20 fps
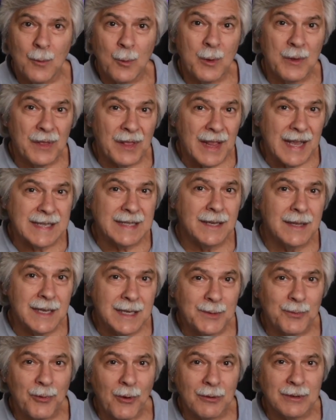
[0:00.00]
With less of
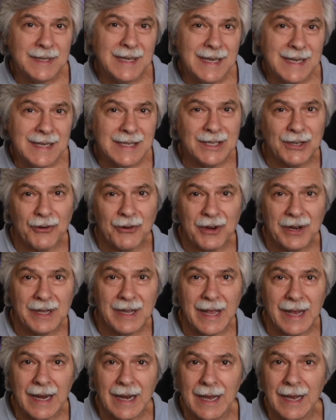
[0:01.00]
these proteins
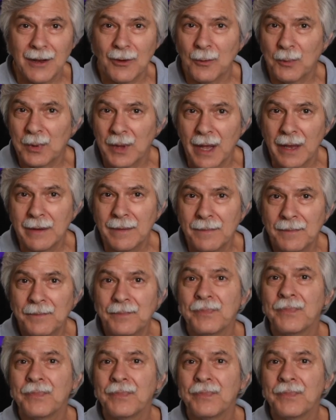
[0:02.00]
circulating in your blood